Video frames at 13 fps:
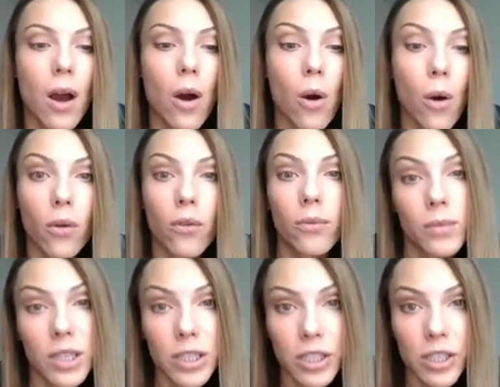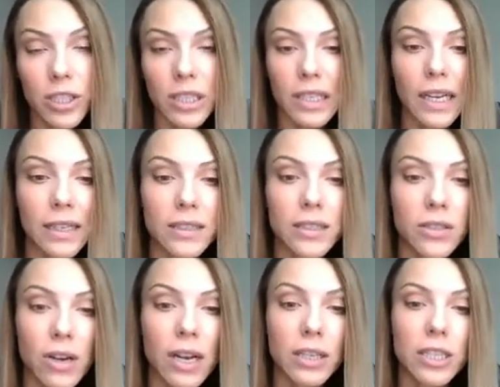of mission and
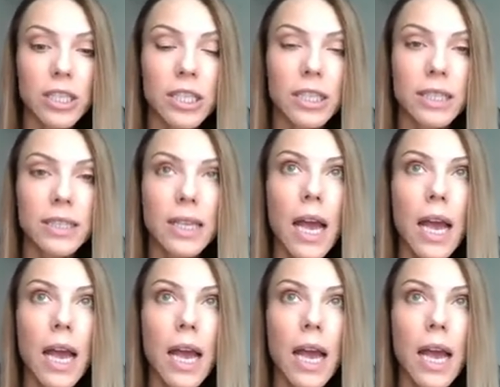strategies.